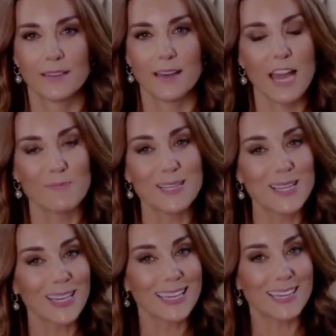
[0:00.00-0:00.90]
I've been
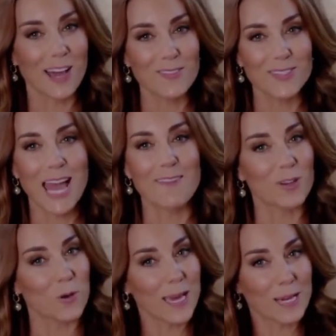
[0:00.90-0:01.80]
lucky enough to have a
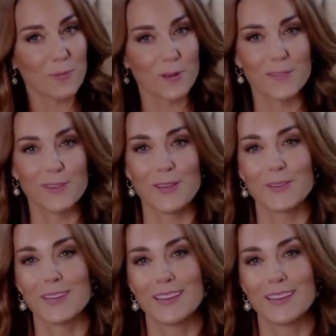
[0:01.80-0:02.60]
quick preview,